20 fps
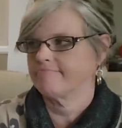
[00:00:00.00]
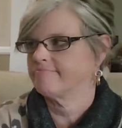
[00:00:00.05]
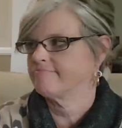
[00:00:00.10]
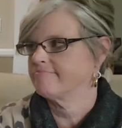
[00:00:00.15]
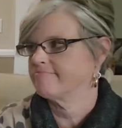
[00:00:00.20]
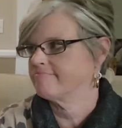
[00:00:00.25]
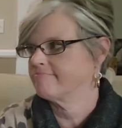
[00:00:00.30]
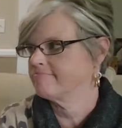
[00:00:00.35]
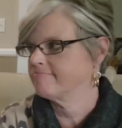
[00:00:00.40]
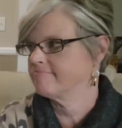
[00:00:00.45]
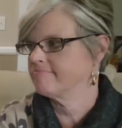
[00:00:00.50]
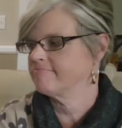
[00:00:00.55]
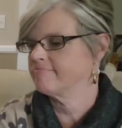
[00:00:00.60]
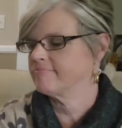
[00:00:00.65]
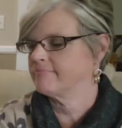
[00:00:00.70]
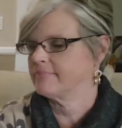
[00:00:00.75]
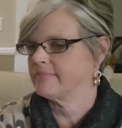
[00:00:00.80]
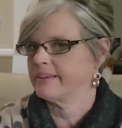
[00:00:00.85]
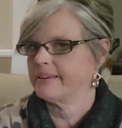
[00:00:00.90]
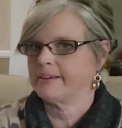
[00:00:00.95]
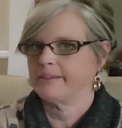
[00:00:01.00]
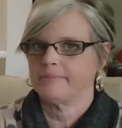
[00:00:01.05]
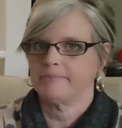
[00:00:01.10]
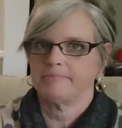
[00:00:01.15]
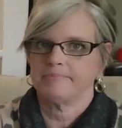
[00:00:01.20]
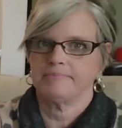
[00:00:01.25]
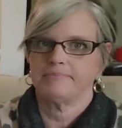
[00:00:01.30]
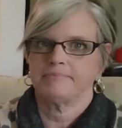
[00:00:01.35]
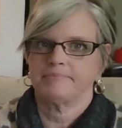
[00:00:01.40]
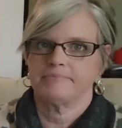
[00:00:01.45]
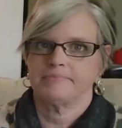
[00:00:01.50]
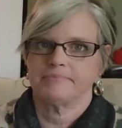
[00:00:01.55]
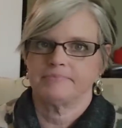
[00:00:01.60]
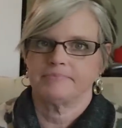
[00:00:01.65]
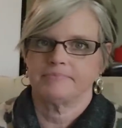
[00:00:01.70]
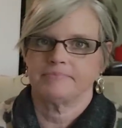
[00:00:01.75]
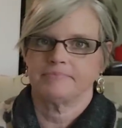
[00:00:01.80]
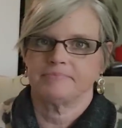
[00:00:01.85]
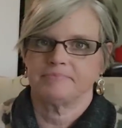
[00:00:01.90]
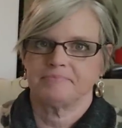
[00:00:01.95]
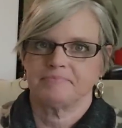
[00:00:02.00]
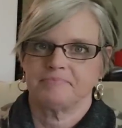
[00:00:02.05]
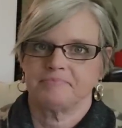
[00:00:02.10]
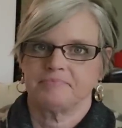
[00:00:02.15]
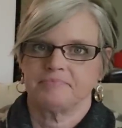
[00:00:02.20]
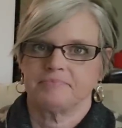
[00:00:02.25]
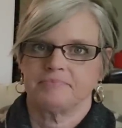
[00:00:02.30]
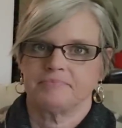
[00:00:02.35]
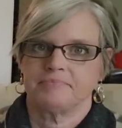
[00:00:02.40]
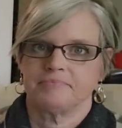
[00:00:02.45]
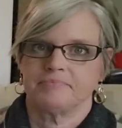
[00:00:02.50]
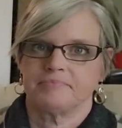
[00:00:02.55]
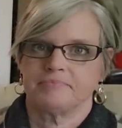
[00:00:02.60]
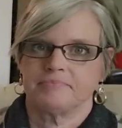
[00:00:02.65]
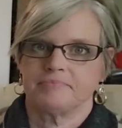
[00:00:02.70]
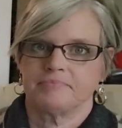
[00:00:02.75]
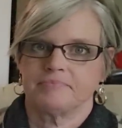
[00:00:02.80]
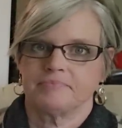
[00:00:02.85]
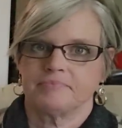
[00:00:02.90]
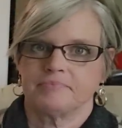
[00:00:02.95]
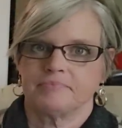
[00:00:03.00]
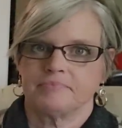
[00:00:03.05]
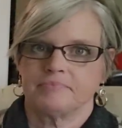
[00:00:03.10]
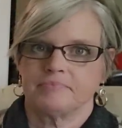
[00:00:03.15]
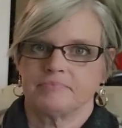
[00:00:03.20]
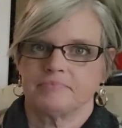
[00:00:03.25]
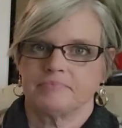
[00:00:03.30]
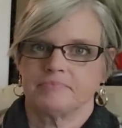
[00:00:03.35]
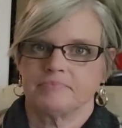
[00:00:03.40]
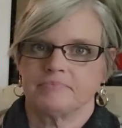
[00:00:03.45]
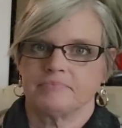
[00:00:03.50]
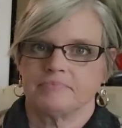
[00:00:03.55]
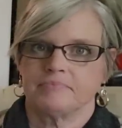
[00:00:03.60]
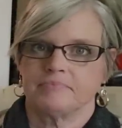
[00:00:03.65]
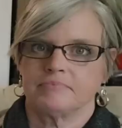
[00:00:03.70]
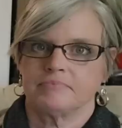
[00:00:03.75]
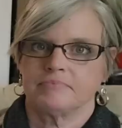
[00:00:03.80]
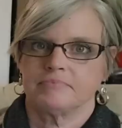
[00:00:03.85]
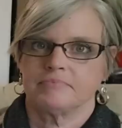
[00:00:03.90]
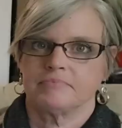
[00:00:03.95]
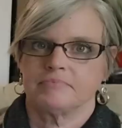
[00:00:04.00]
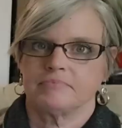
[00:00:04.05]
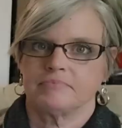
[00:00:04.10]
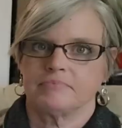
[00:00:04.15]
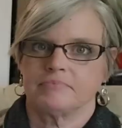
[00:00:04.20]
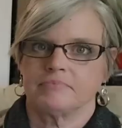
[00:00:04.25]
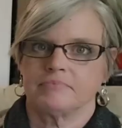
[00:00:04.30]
[no speech]